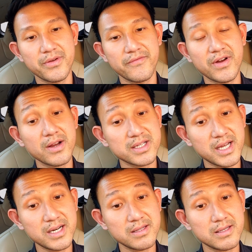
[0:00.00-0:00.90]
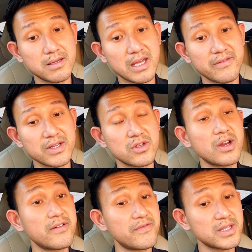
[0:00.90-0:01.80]
Very excited that they're giving
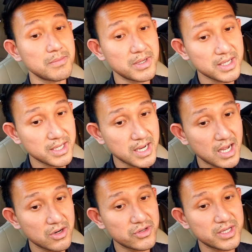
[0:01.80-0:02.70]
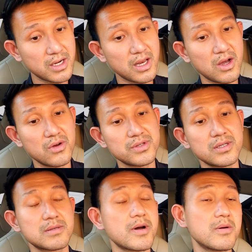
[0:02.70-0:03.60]
$350 billion in loan to
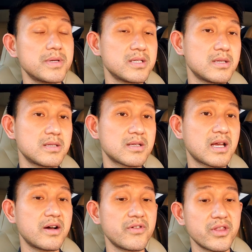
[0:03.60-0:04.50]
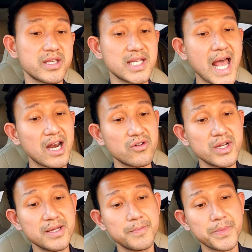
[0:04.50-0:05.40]
small business to cover the
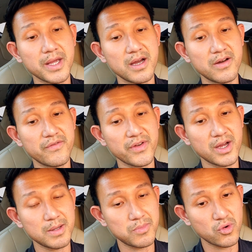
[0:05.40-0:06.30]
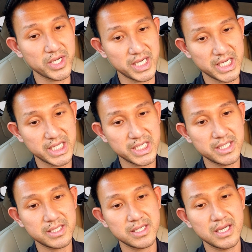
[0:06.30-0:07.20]
salary of
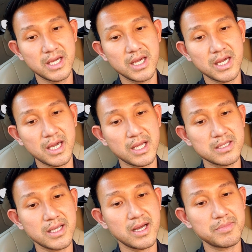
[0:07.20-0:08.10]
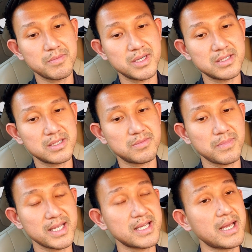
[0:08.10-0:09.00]
employees, and to help the business
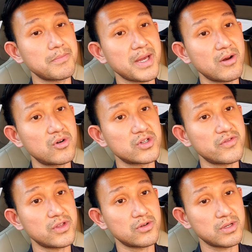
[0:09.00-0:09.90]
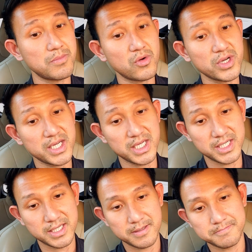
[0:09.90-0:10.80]
maintain payrolls for those
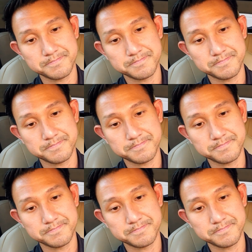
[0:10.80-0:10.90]
employees.